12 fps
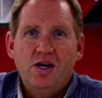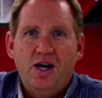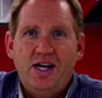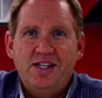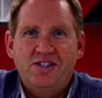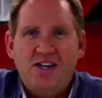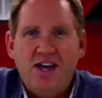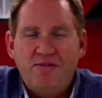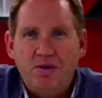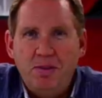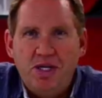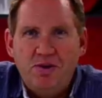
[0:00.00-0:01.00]
Hi, it's Dan
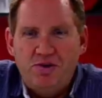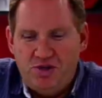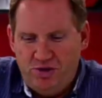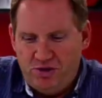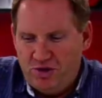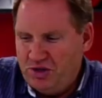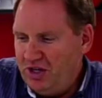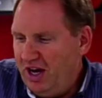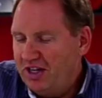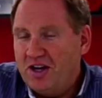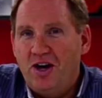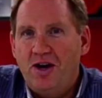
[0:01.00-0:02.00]
from
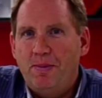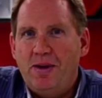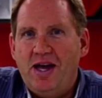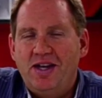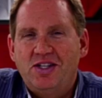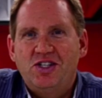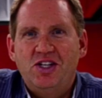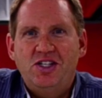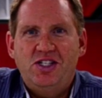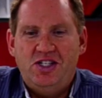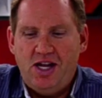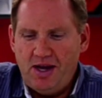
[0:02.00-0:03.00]
EUJUICERS.COM, and
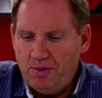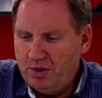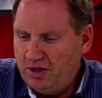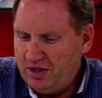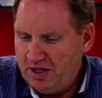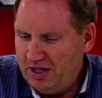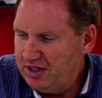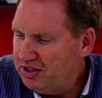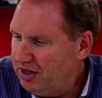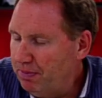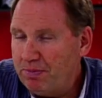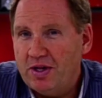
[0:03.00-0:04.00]
today we're looking at
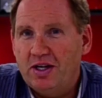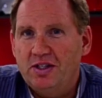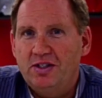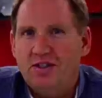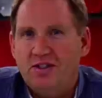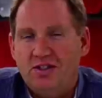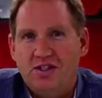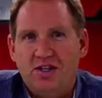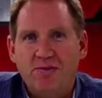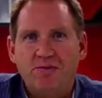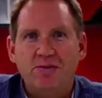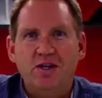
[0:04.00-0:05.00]
something a little
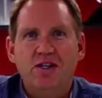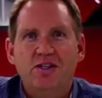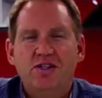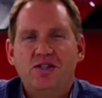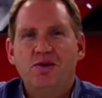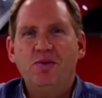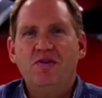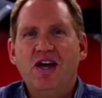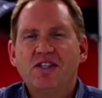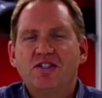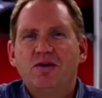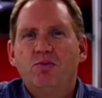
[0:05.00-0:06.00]
different. We've
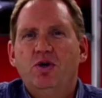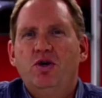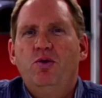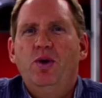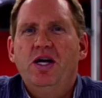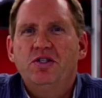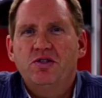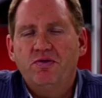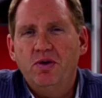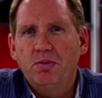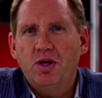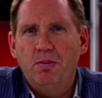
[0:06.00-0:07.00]
had some requests
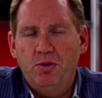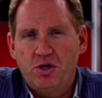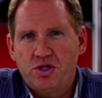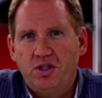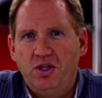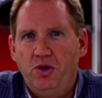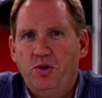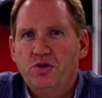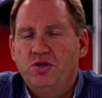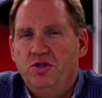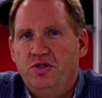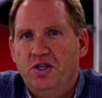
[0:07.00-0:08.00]
from commercial
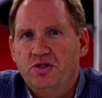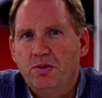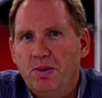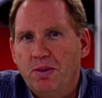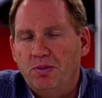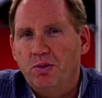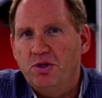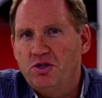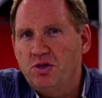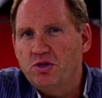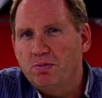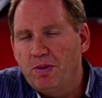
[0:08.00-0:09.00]
users. These are people with
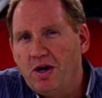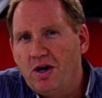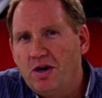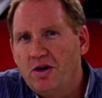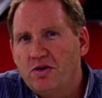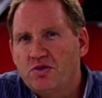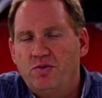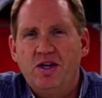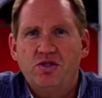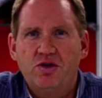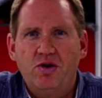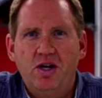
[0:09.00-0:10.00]
juice bars,
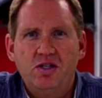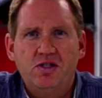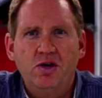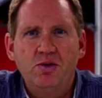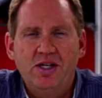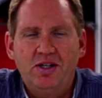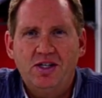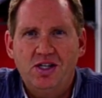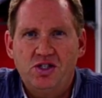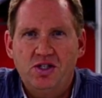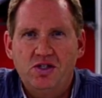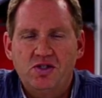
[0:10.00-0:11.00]
restaurants, hotel
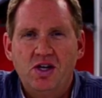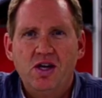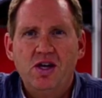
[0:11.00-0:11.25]
kitchens